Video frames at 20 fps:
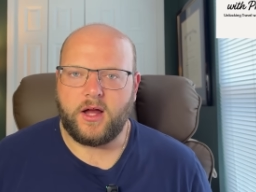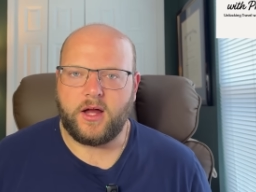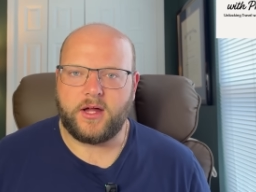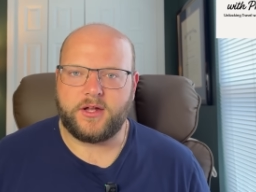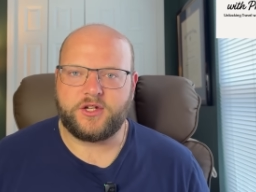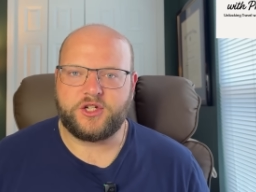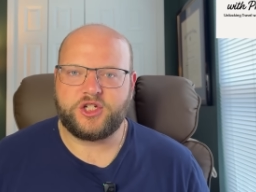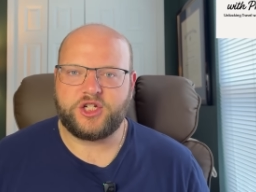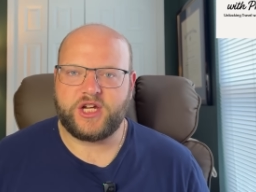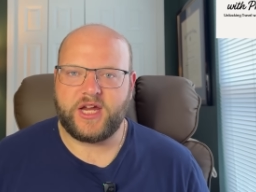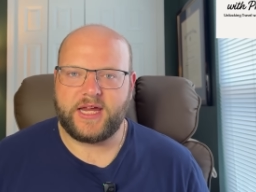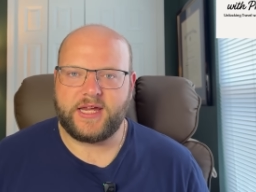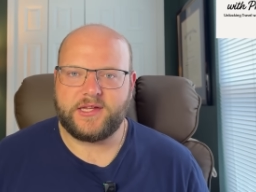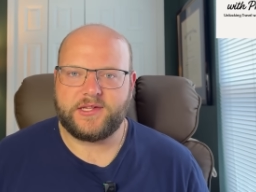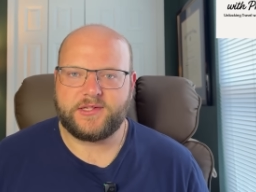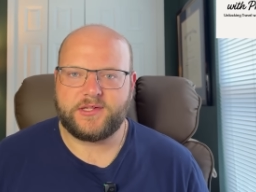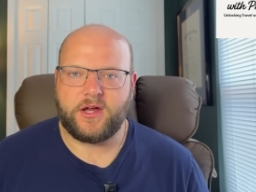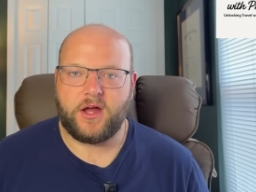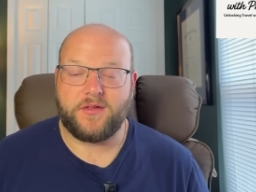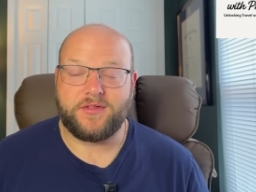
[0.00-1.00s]

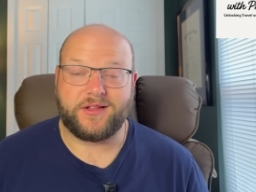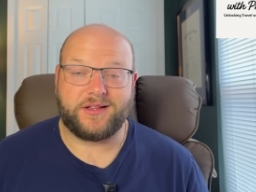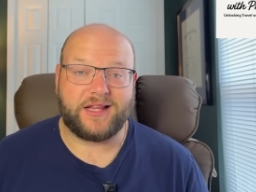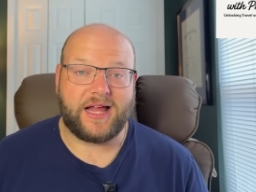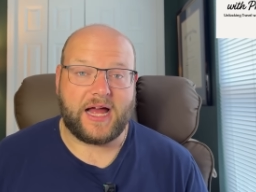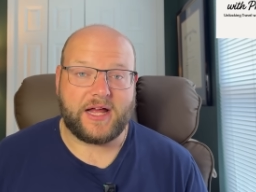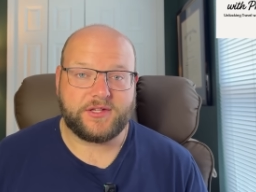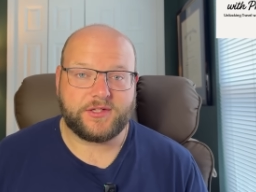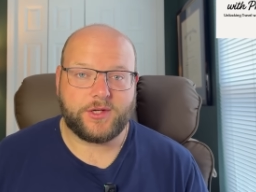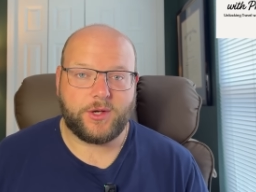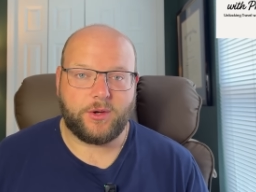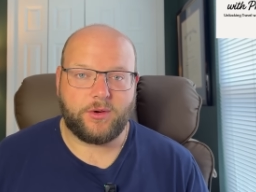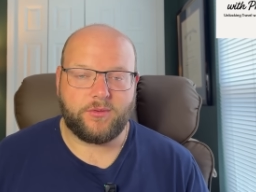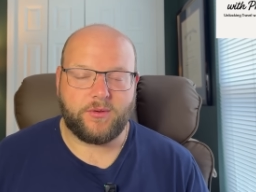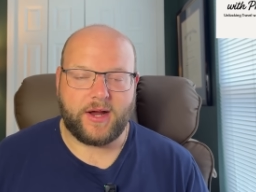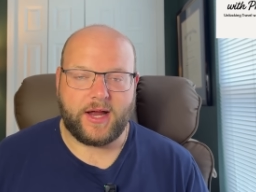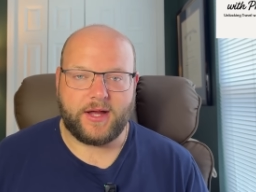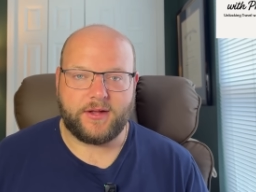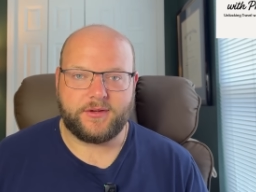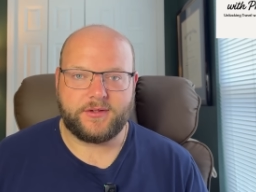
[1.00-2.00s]
Chase on the last go
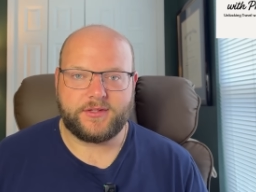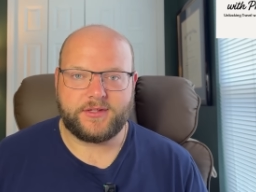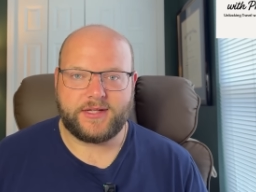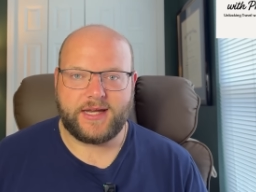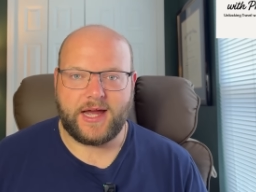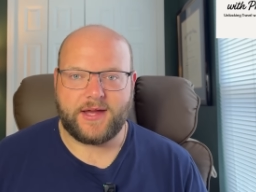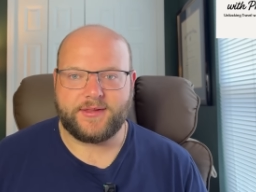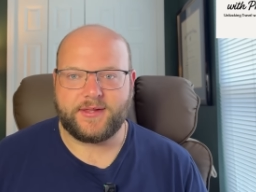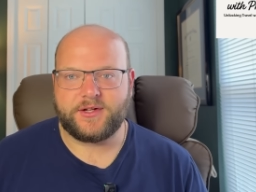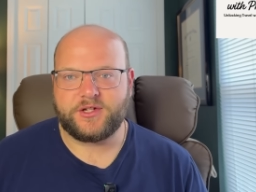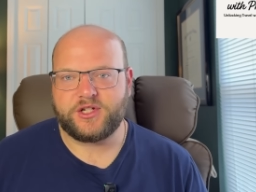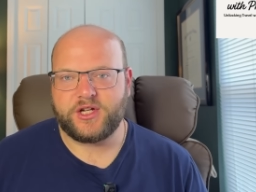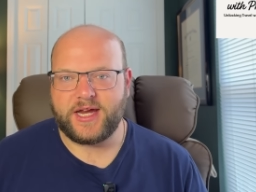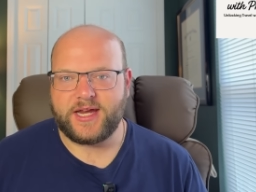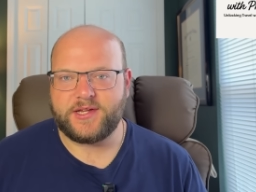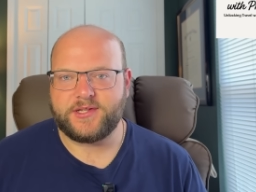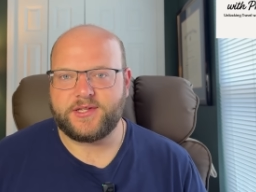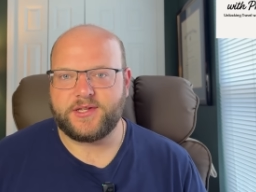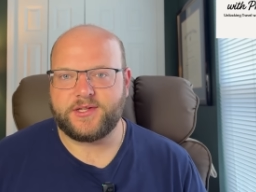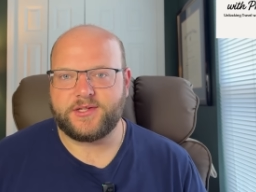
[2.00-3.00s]
around, now that
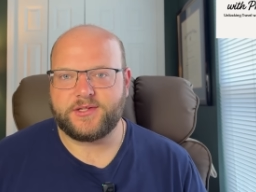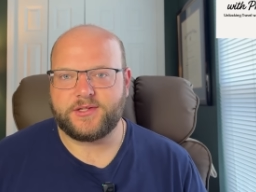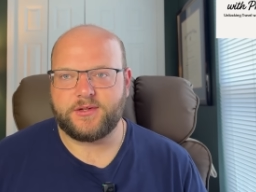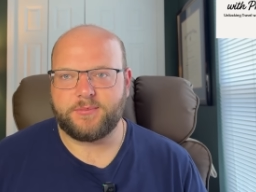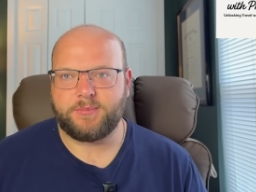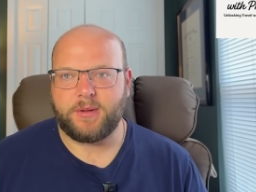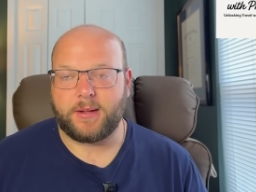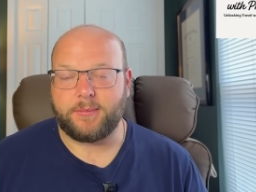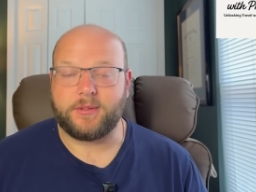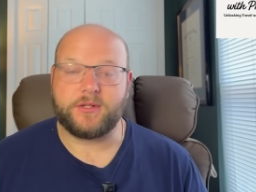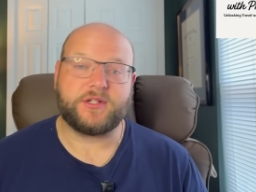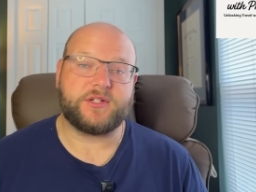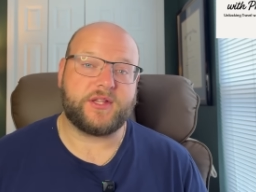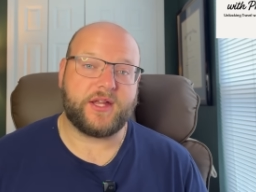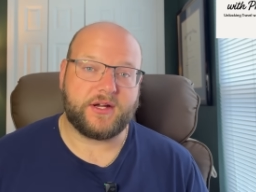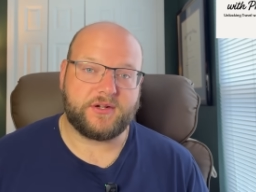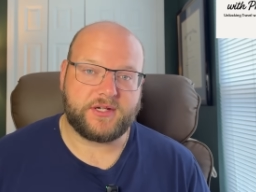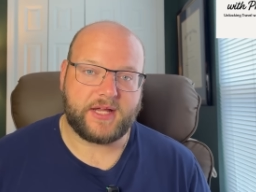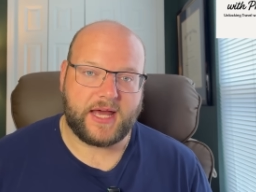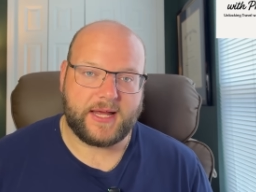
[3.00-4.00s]
Chase has published
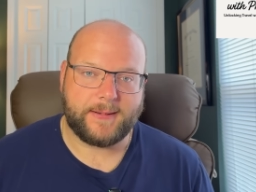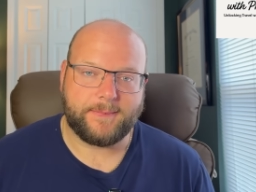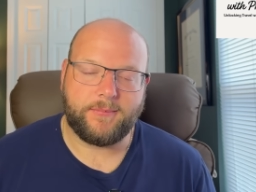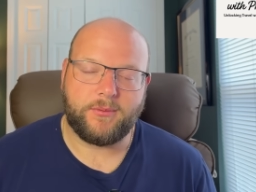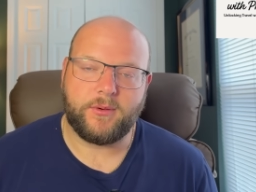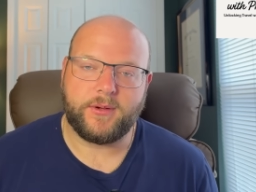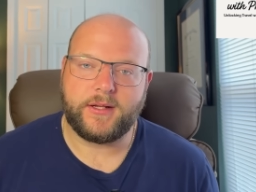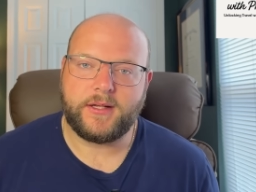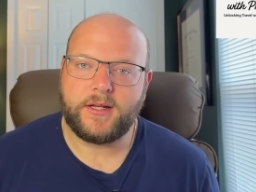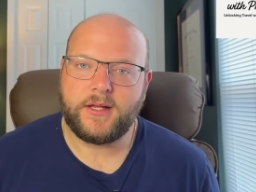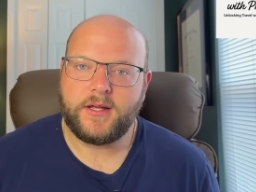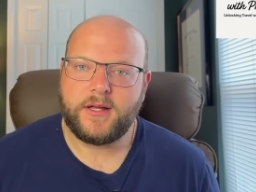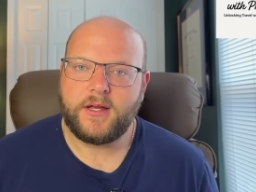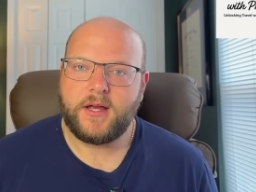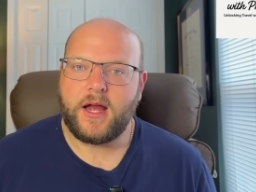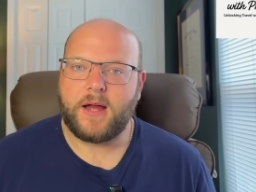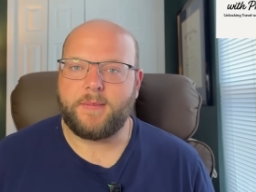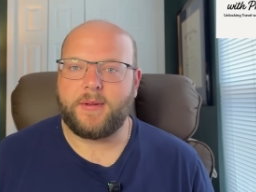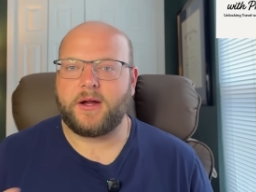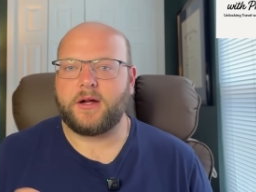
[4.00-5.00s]
their data point,
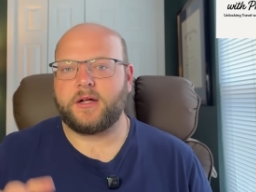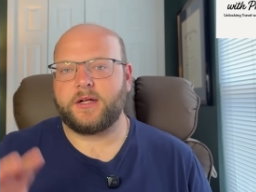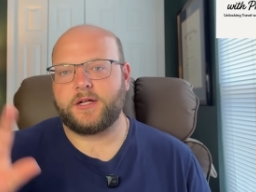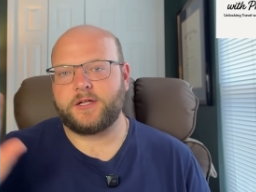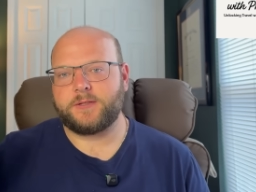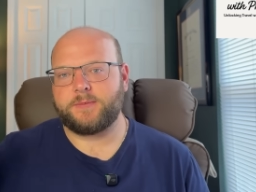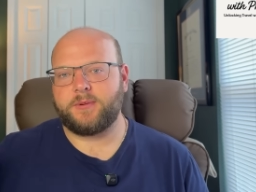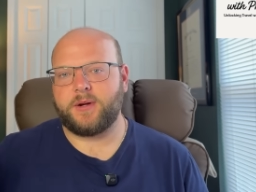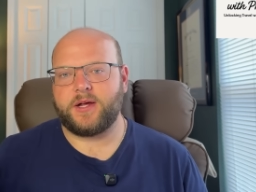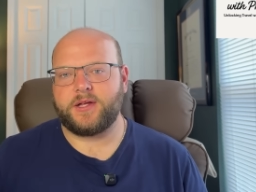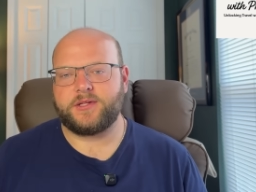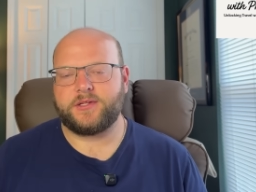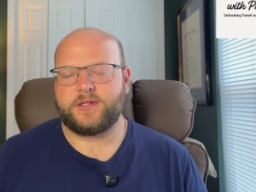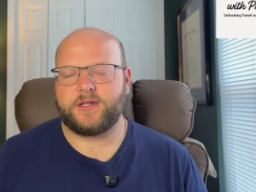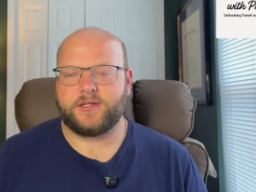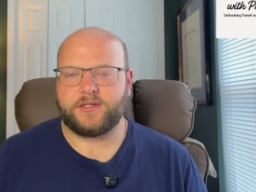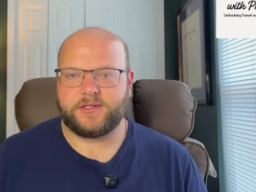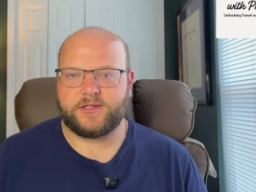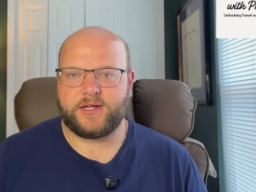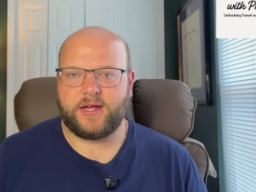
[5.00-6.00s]
American Express,
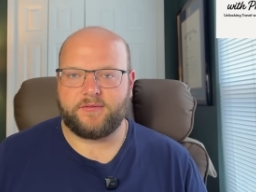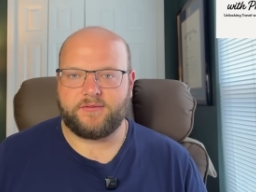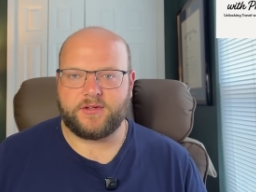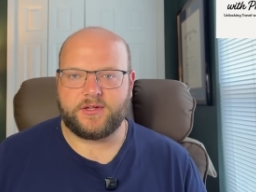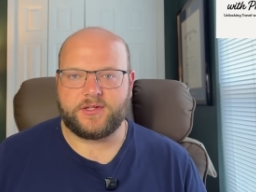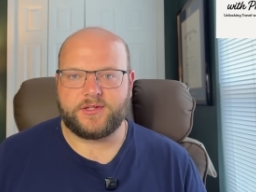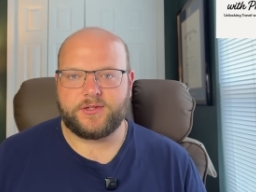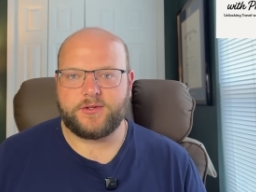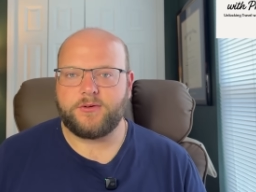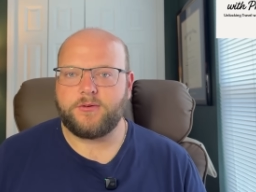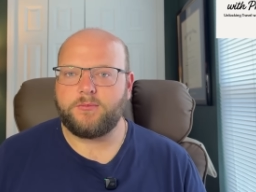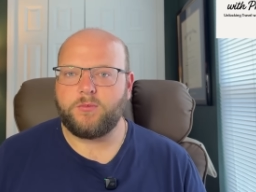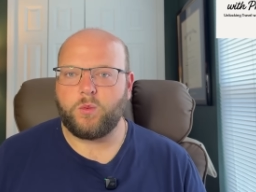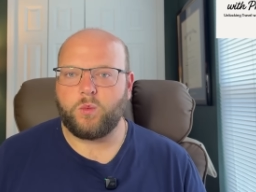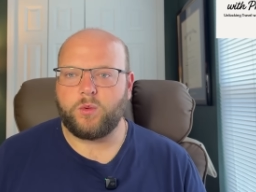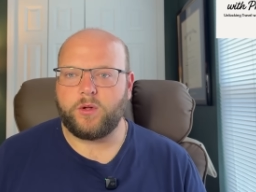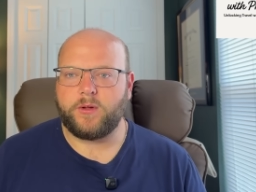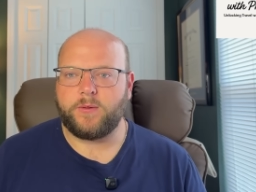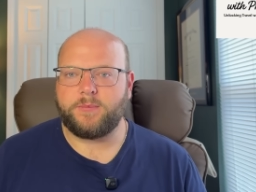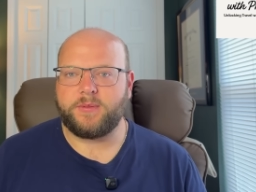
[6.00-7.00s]
it's safe to assume,
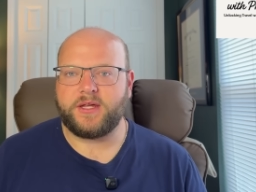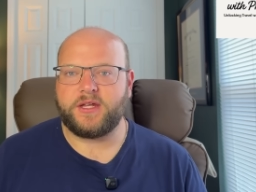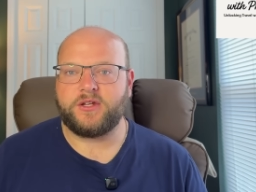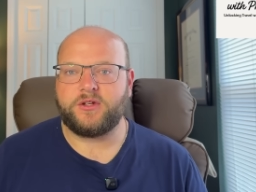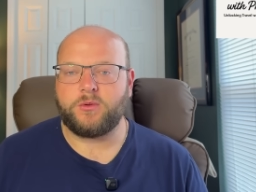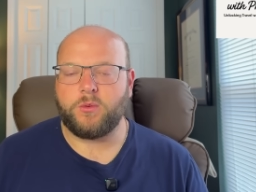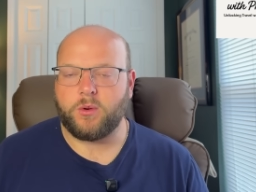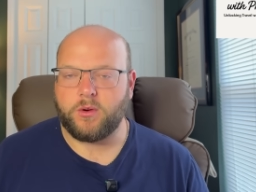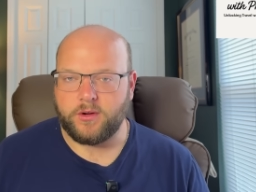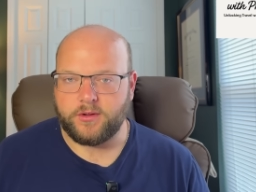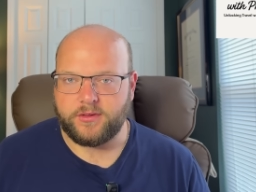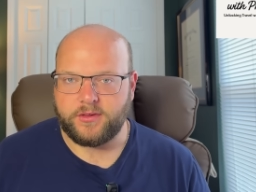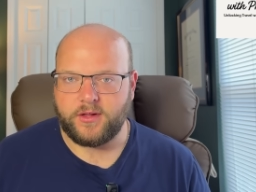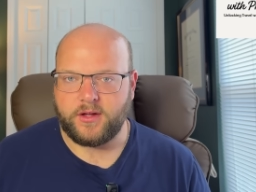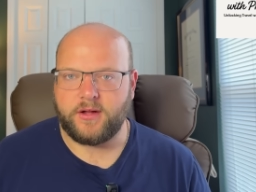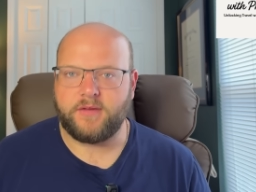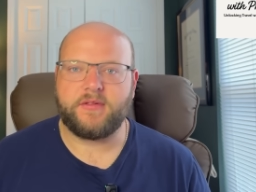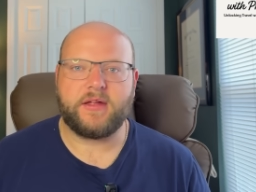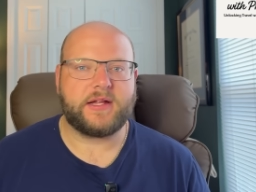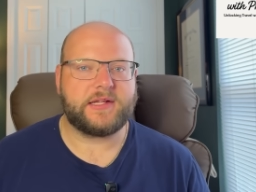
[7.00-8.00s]
will be north
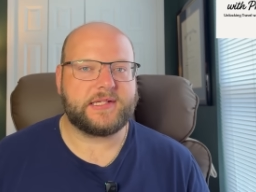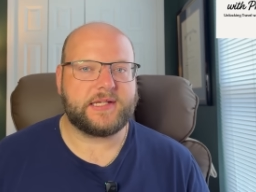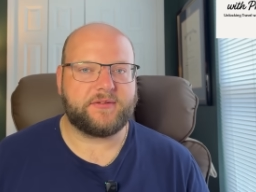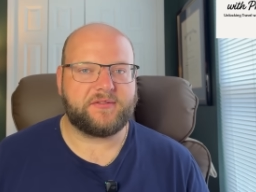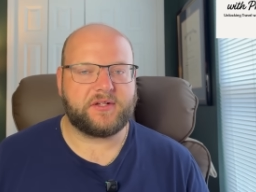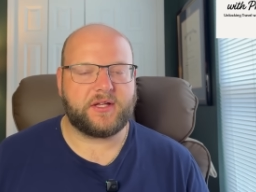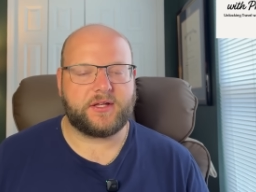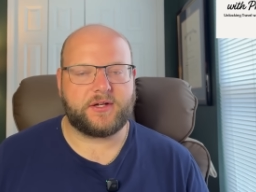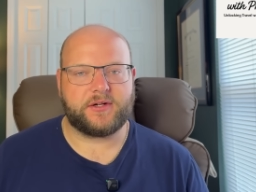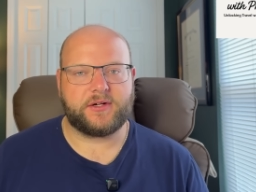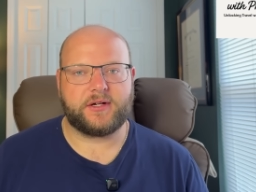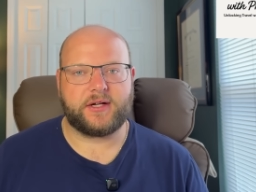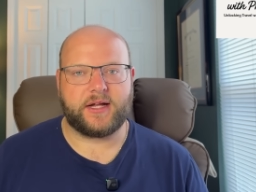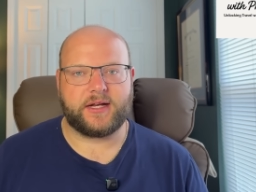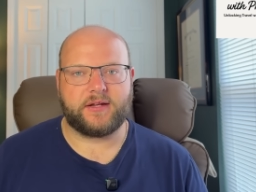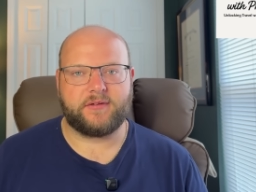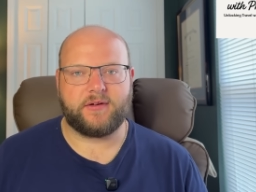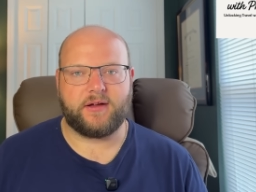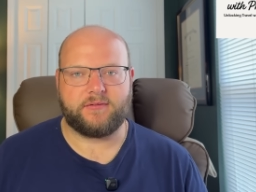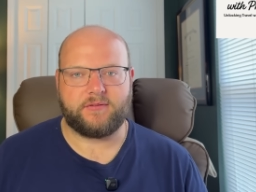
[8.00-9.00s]
of that
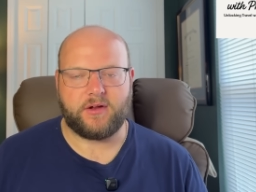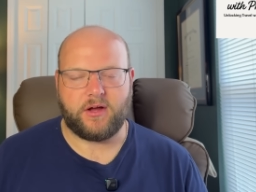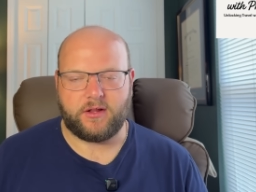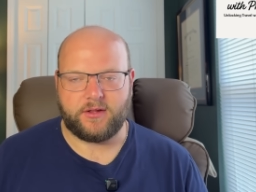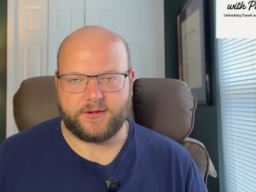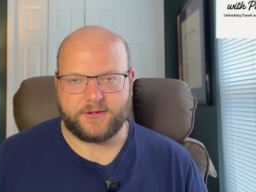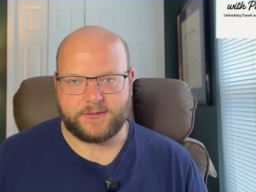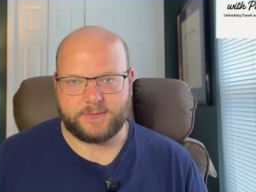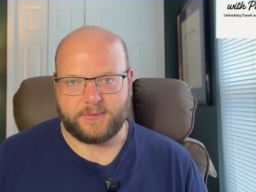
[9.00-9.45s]
$795